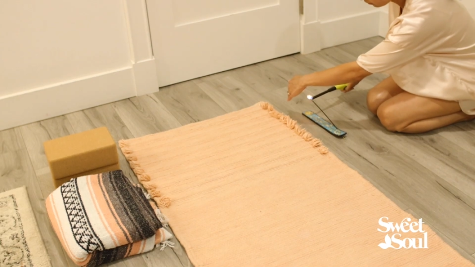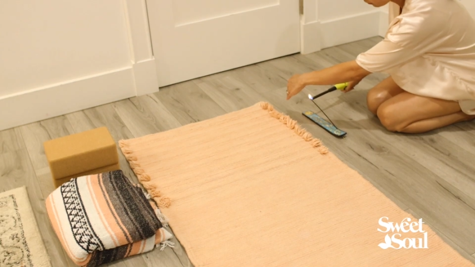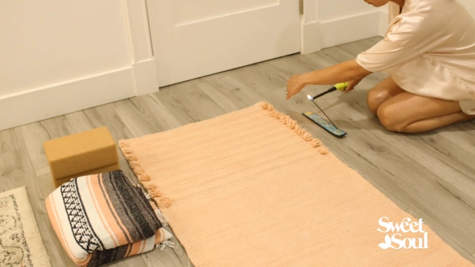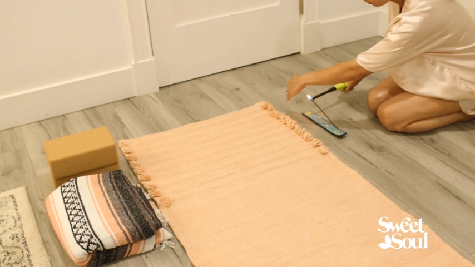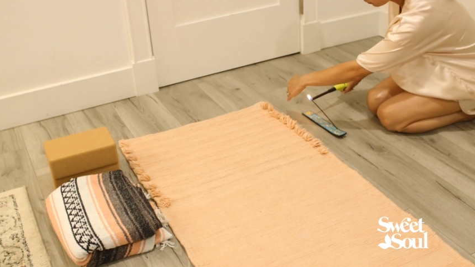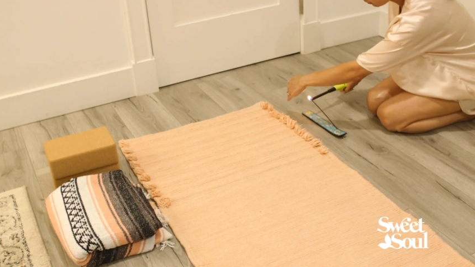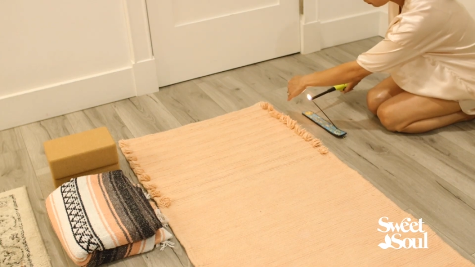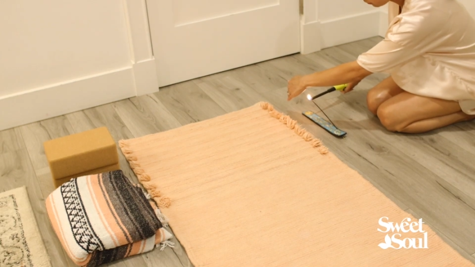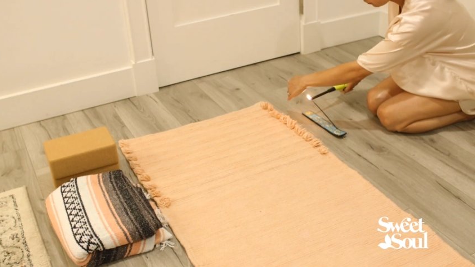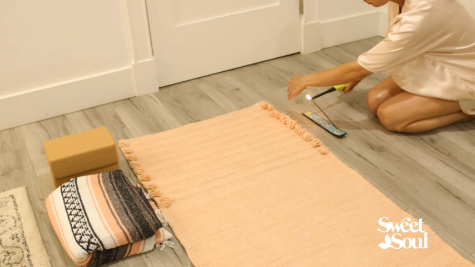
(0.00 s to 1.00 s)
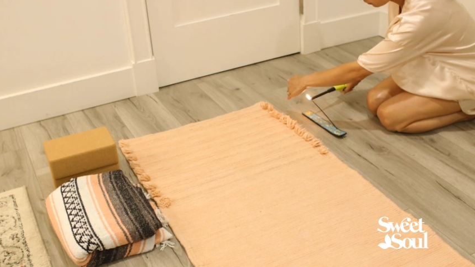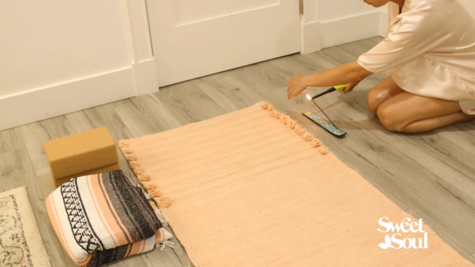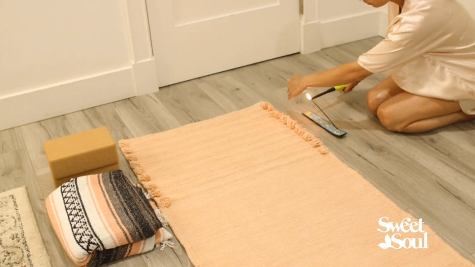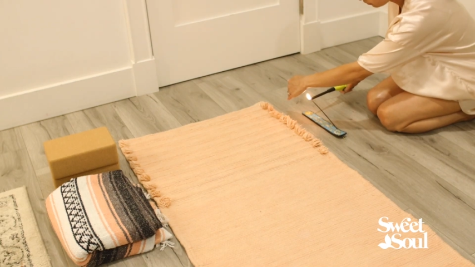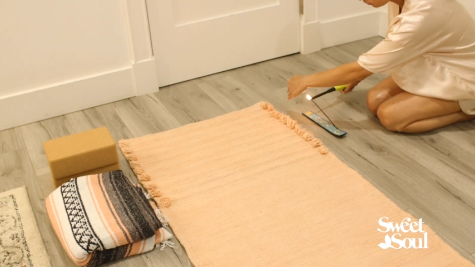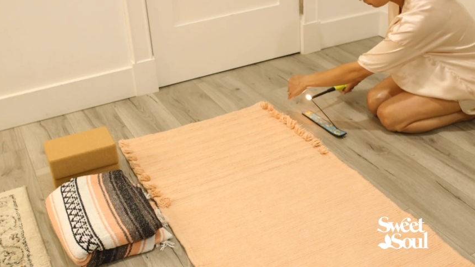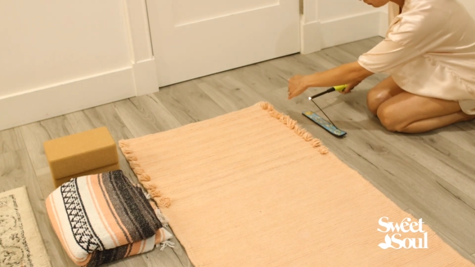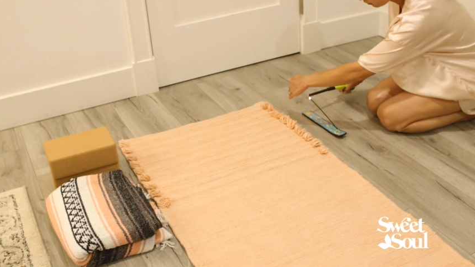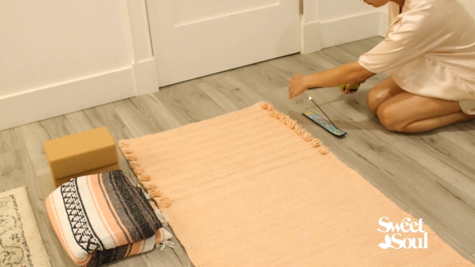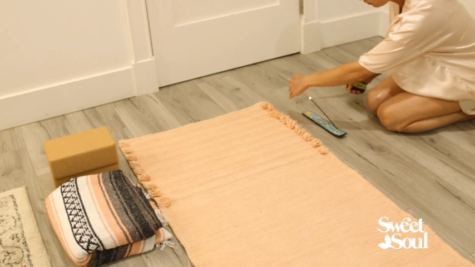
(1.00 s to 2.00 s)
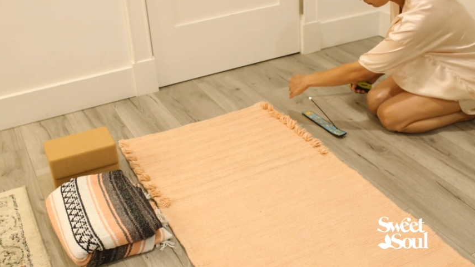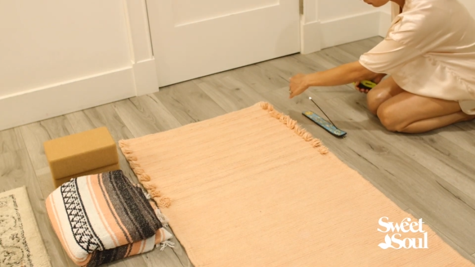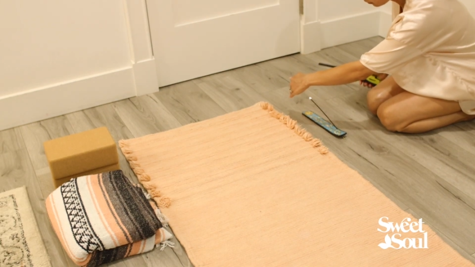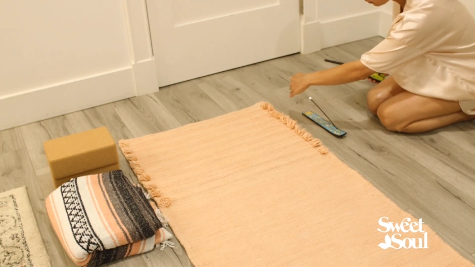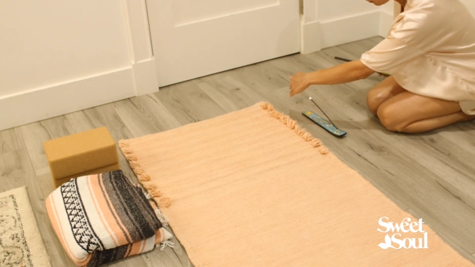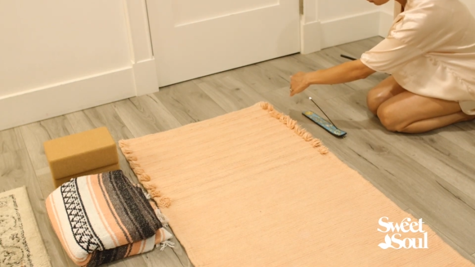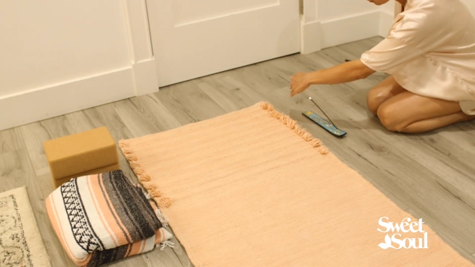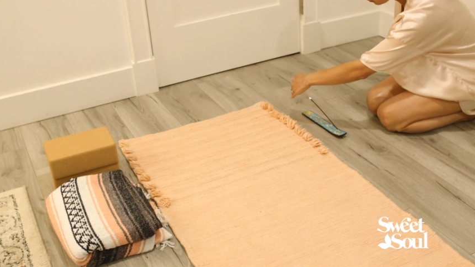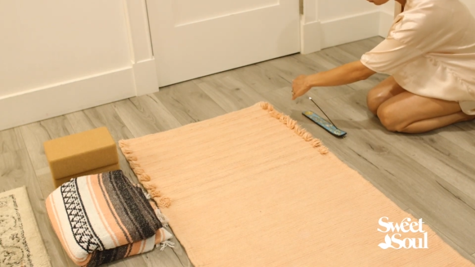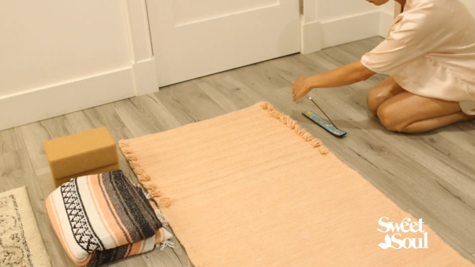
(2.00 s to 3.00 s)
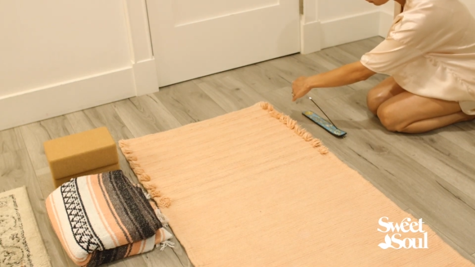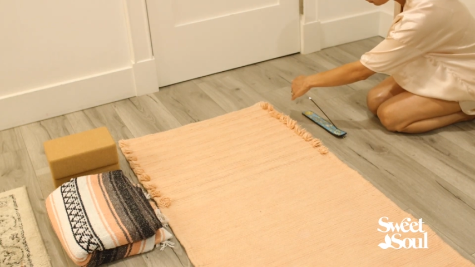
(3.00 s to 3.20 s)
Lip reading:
[unreadable: no face in view]